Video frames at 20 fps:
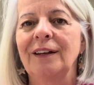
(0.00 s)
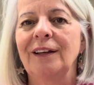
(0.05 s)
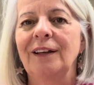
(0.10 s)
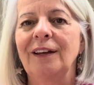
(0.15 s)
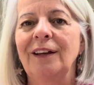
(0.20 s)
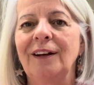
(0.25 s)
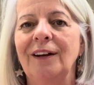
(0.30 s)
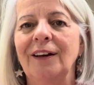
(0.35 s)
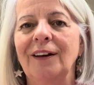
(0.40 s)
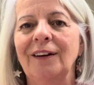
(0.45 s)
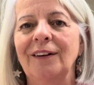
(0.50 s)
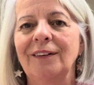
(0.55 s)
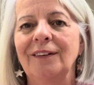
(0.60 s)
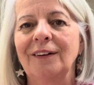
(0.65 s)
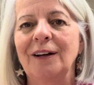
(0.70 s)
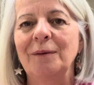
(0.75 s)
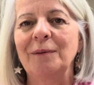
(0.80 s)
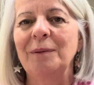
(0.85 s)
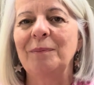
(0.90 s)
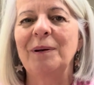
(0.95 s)

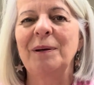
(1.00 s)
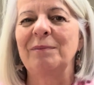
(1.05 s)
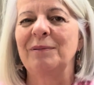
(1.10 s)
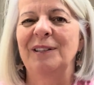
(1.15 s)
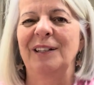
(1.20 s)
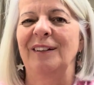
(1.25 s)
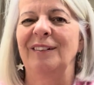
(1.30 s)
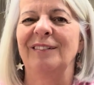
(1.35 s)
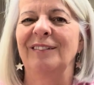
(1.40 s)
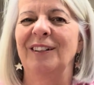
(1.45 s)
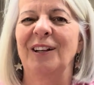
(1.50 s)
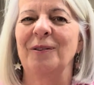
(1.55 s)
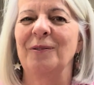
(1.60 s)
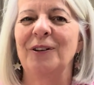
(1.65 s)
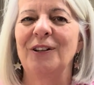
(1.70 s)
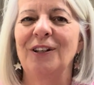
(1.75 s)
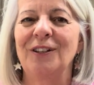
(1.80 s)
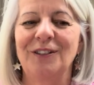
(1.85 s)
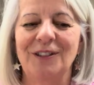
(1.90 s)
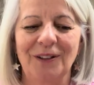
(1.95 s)
people don't know
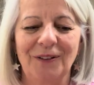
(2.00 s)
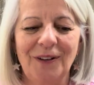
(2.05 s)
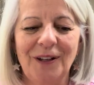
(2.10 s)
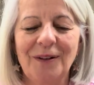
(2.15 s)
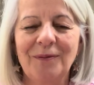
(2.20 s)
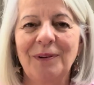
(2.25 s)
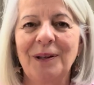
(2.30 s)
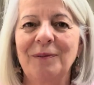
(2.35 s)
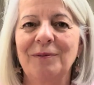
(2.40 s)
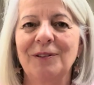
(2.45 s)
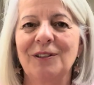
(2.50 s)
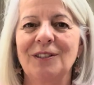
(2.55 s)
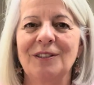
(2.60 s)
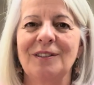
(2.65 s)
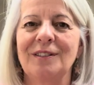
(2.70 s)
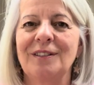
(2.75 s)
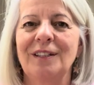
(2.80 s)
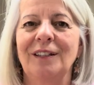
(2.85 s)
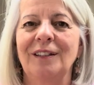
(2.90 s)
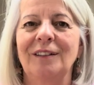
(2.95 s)
what you're doing. People
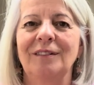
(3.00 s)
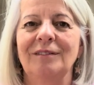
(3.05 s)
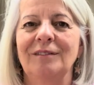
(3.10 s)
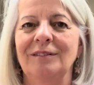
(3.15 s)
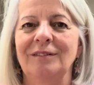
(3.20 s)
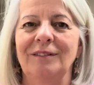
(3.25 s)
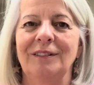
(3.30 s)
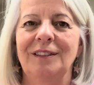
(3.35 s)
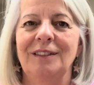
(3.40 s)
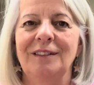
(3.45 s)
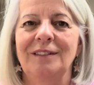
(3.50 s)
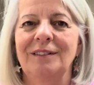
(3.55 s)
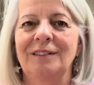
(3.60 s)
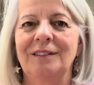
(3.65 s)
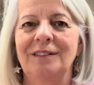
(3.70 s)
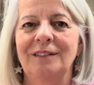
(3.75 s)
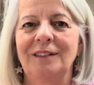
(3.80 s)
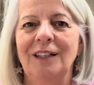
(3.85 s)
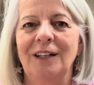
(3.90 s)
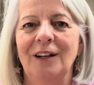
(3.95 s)
just think,
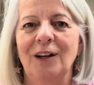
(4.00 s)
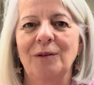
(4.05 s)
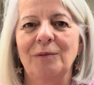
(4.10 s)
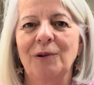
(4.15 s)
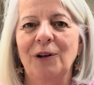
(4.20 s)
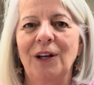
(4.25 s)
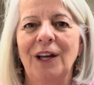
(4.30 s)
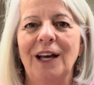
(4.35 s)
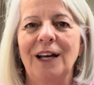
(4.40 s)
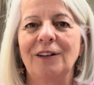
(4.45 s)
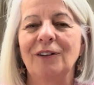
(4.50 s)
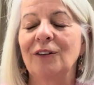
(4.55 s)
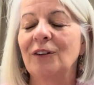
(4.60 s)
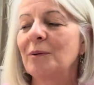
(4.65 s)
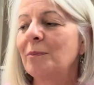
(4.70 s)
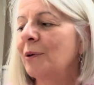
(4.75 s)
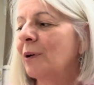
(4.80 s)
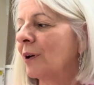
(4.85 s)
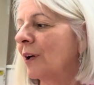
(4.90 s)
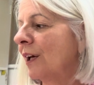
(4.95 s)
got your hand on the
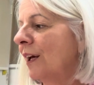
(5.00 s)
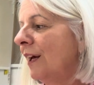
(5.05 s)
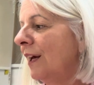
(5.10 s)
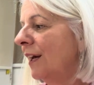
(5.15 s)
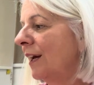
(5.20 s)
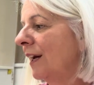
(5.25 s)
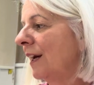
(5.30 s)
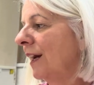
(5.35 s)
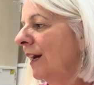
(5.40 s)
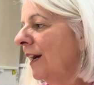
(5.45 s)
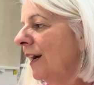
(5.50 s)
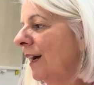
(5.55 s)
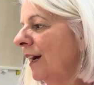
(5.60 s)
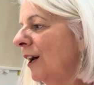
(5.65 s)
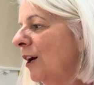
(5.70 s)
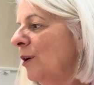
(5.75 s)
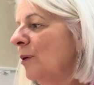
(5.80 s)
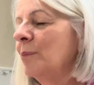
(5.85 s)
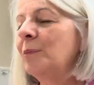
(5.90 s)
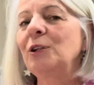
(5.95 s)
book.
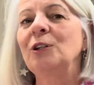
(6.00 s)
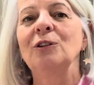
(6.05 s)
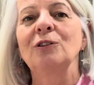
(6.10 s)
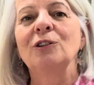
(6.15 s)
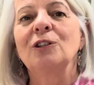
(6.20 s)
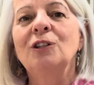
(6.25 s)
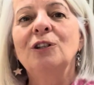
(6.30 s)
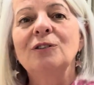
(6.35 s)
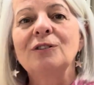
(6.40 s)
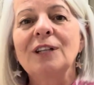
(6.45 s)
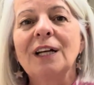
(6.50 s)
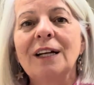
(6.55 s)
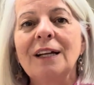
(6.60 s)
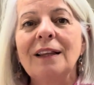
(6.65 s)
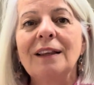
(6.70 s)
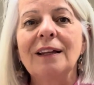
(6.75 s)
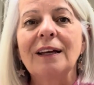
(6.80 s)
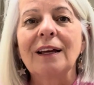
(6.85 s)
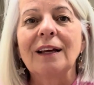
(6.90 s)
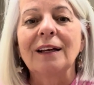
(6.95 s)
But you can use
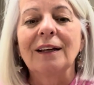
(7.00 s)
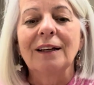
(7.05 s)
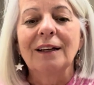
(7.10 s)
anything